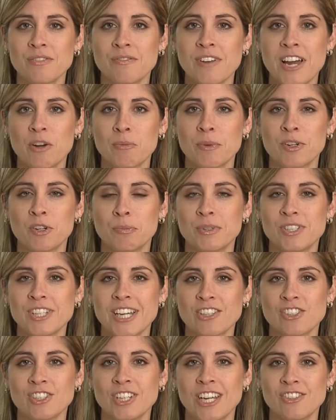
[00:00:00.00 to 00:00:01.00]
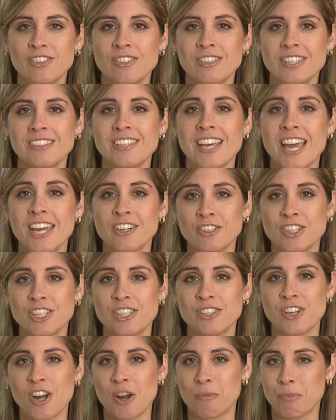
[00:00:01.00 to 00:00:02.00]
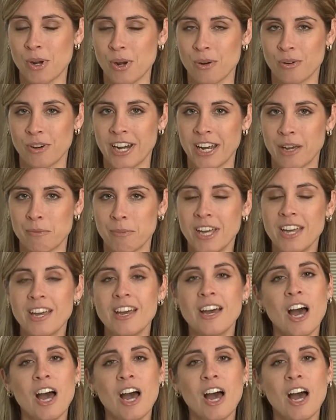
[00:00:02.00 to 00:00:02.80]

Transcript: Environmental Protection Agency's Energy Star program,